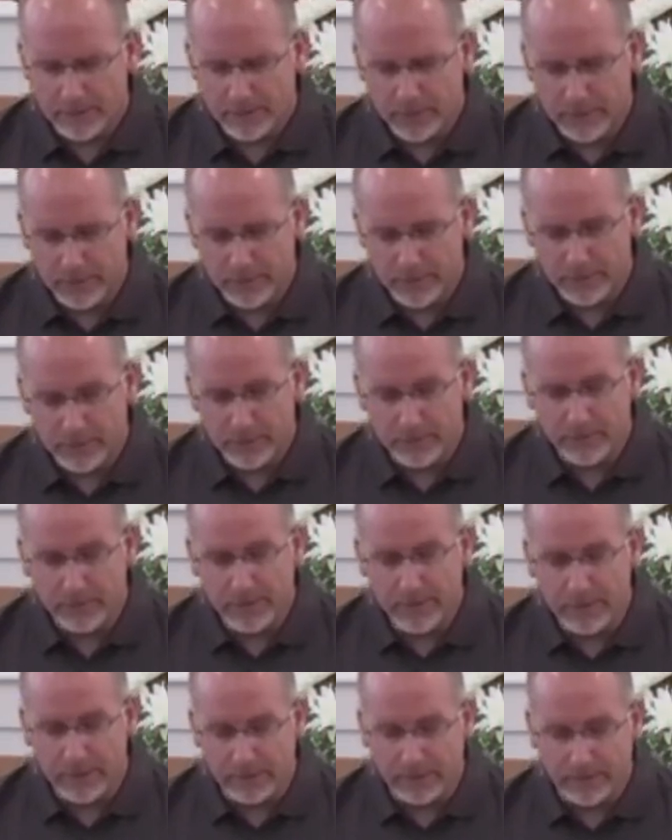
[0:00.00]
tuned
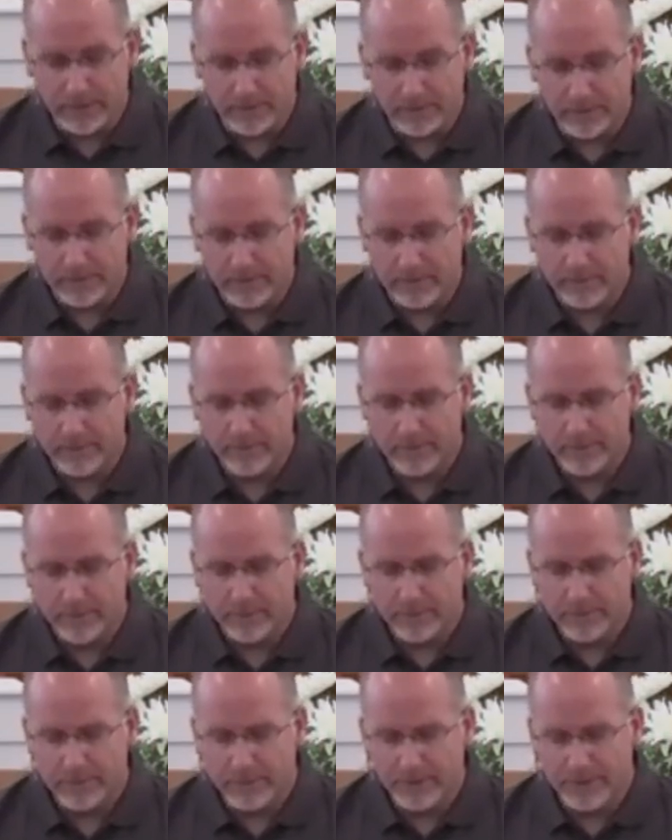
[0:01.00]
in
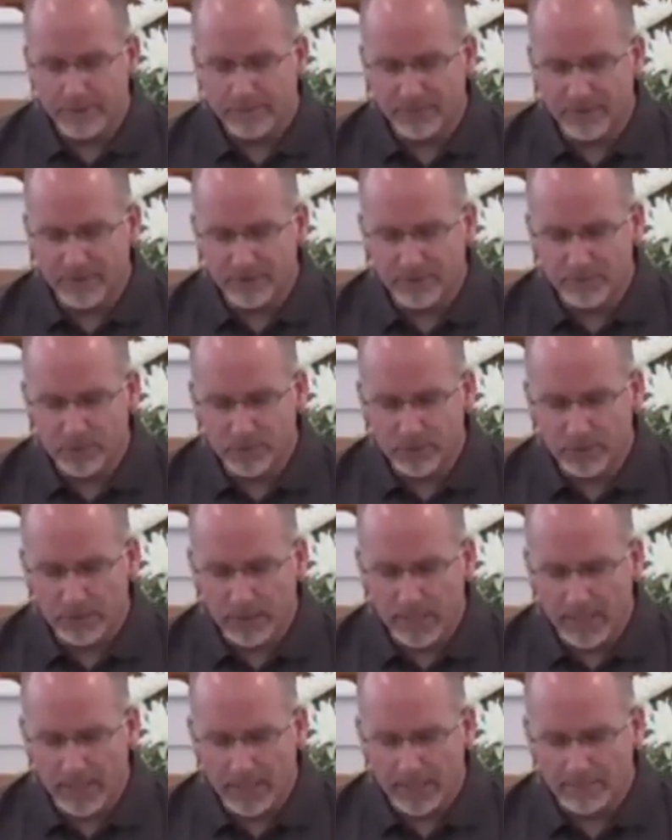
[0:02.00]
to this Facebook
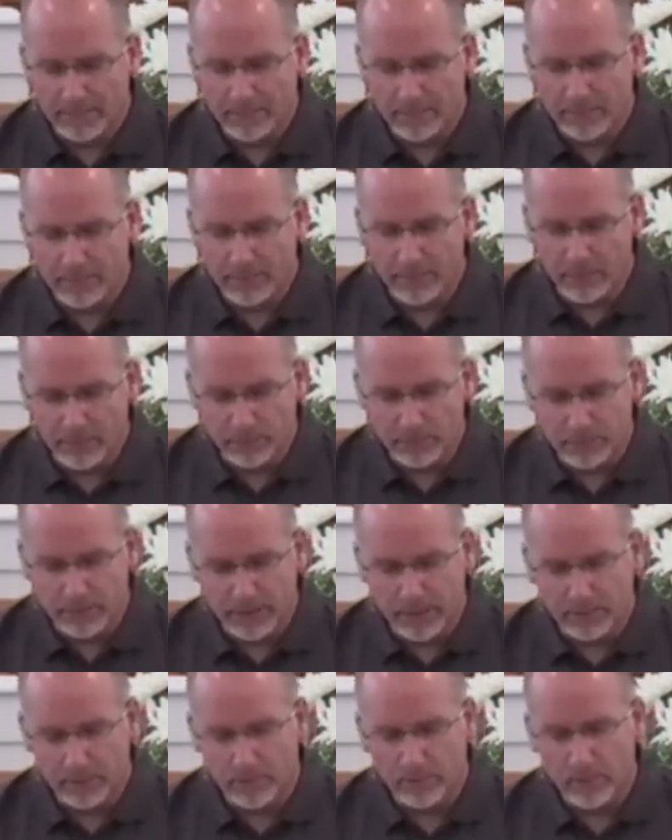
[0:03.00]
Live, and those
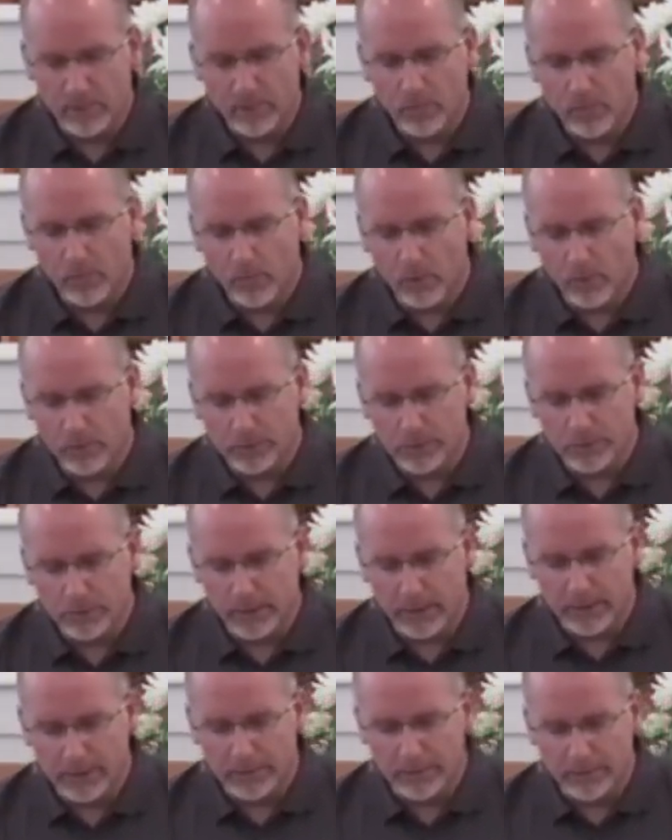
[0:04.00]
that'll watch
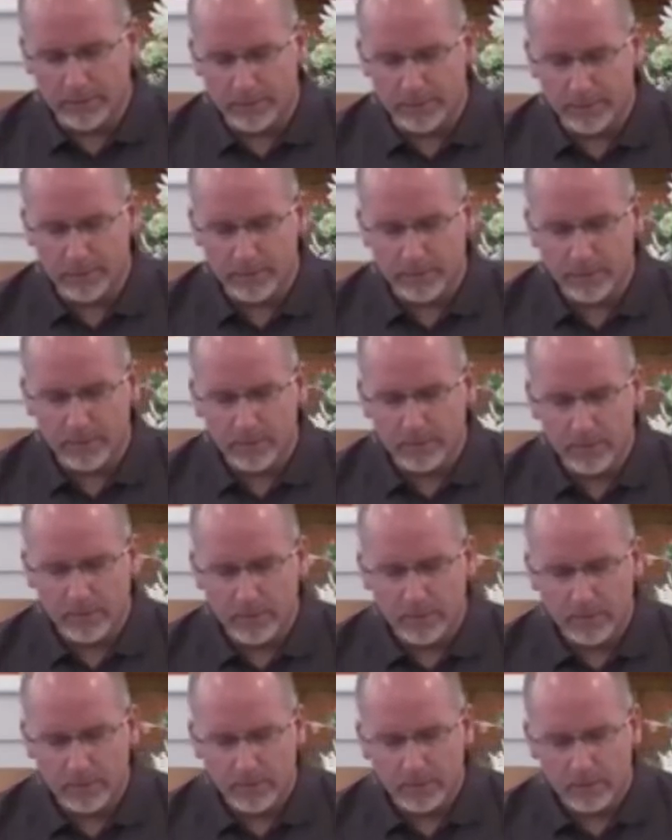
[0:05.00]
later,
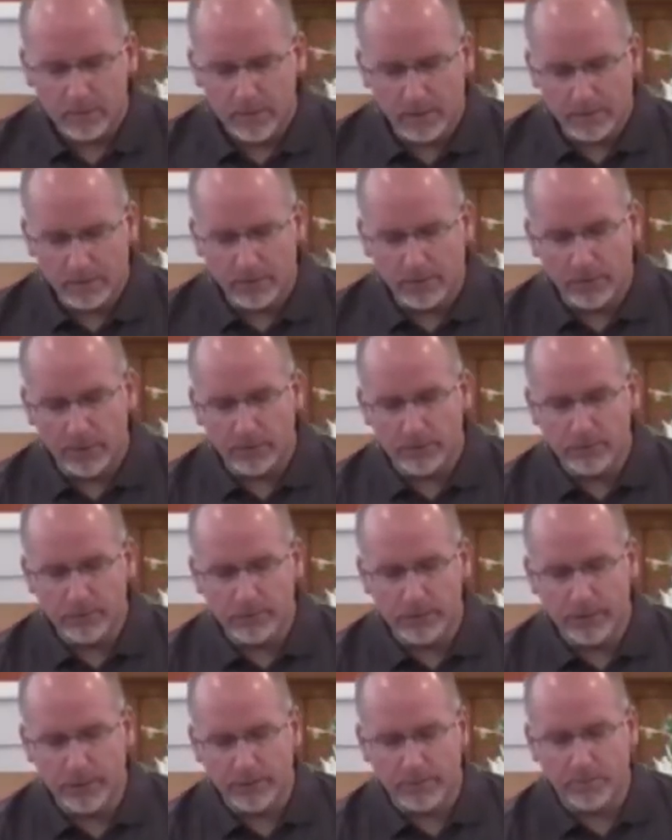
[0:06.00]
and those
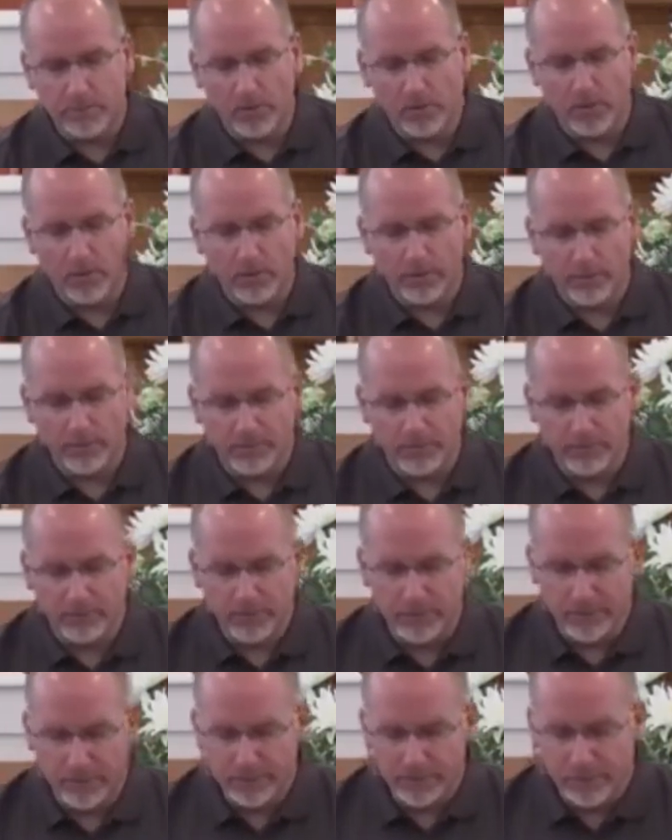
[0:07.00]
that are part of
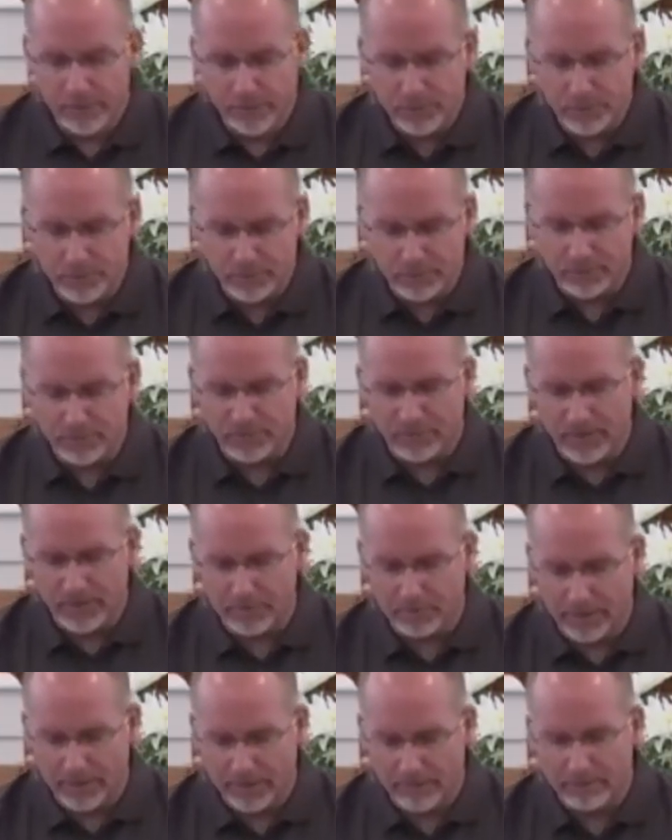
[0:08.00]
the YouTube
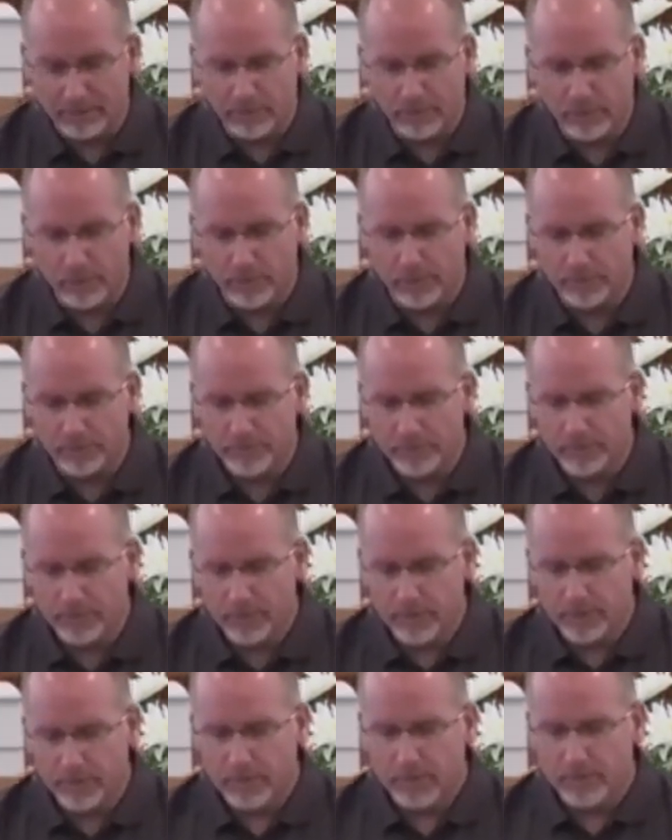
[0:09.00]
platform
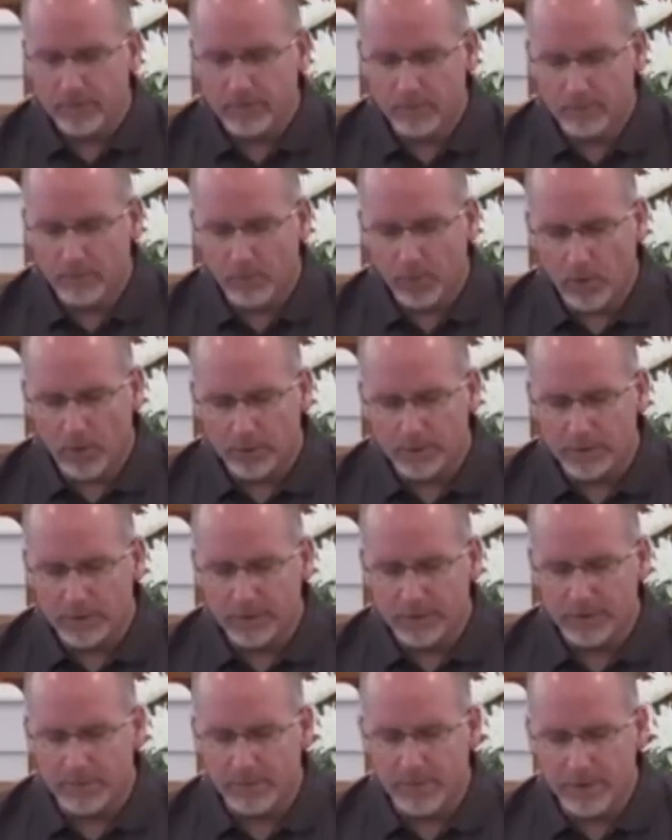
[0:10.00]
of watching
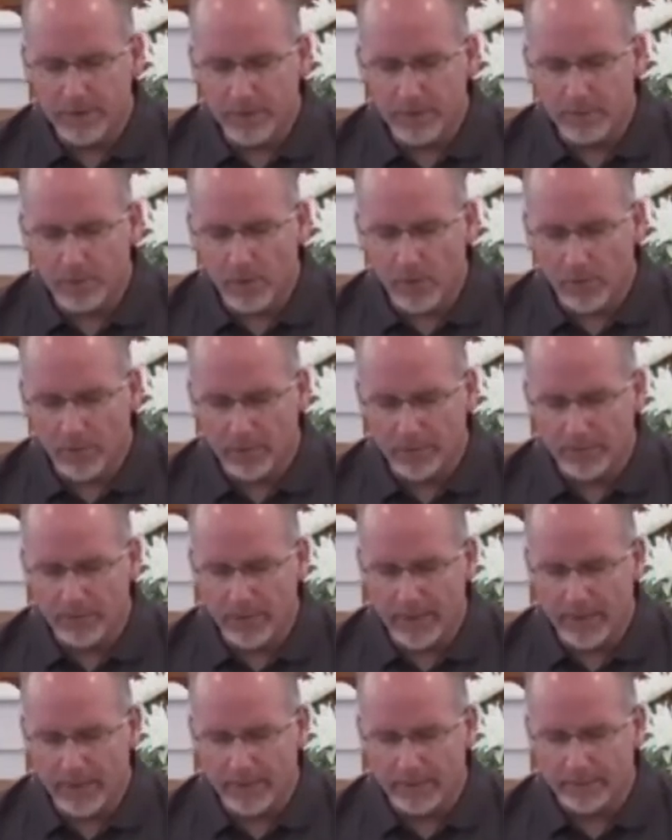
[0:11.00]
and being a part of
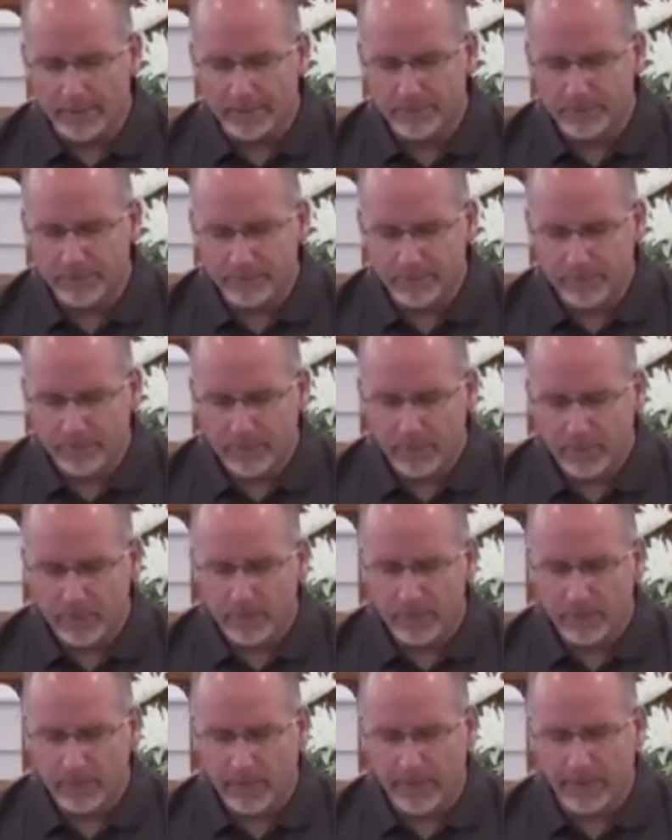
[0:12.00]
that.
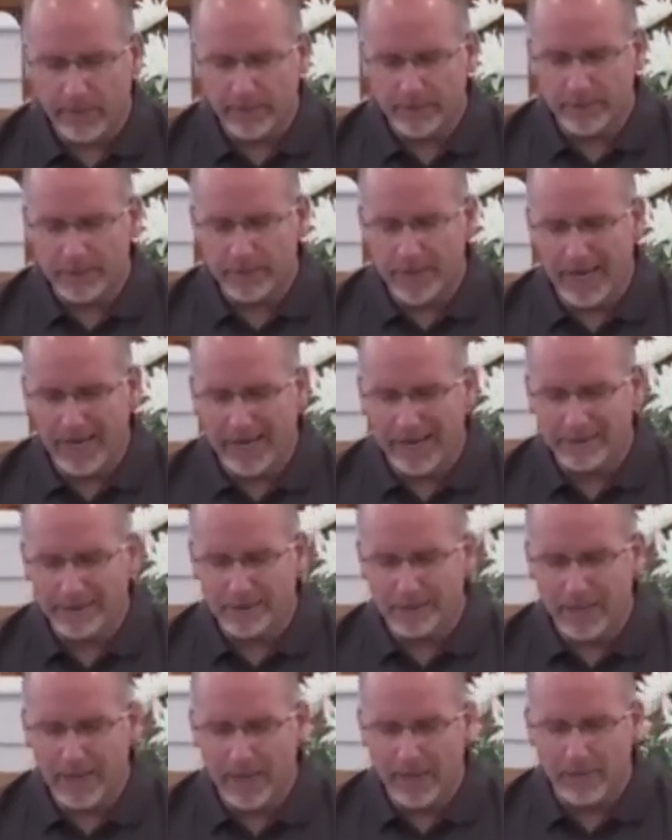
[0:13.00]
God, I just ask
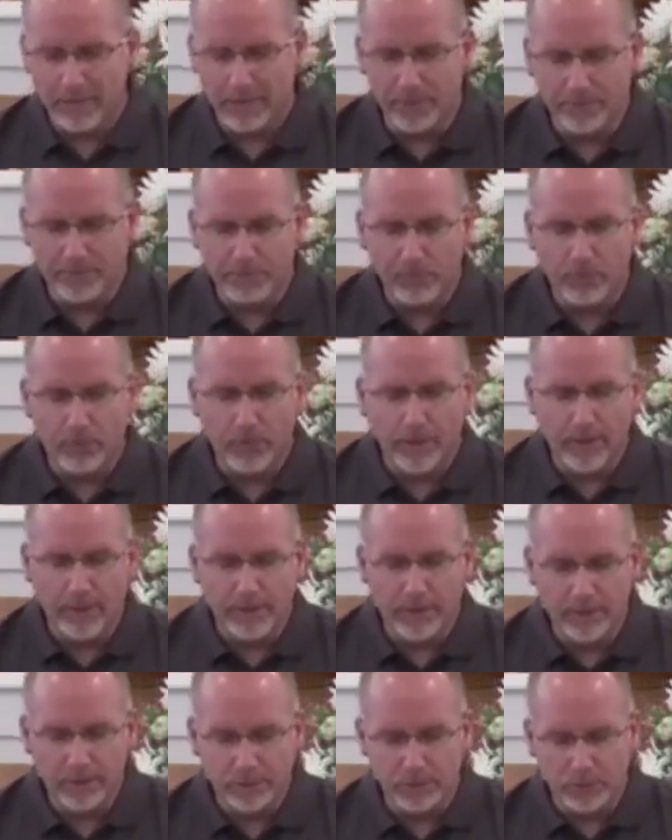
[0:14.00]
now and pray
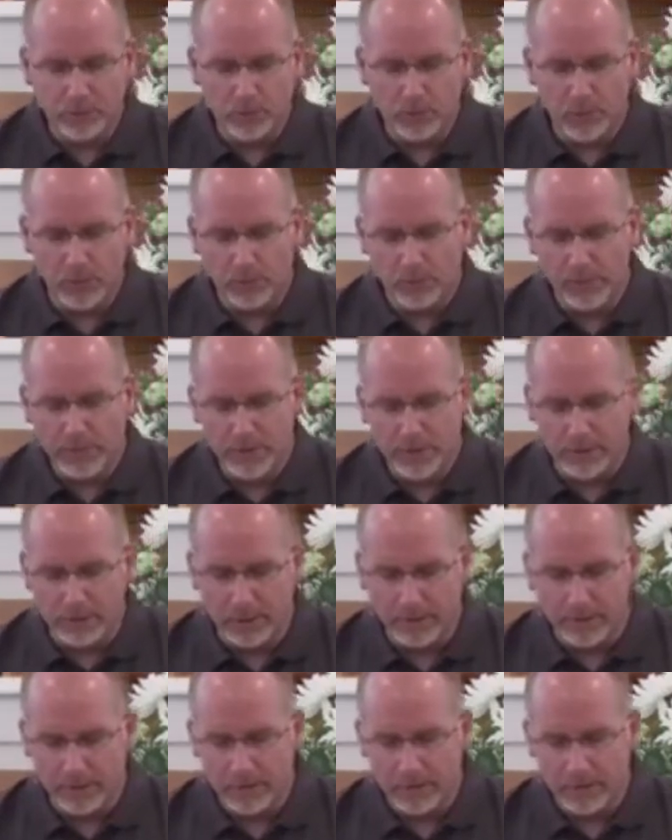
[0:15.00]
that your will be done,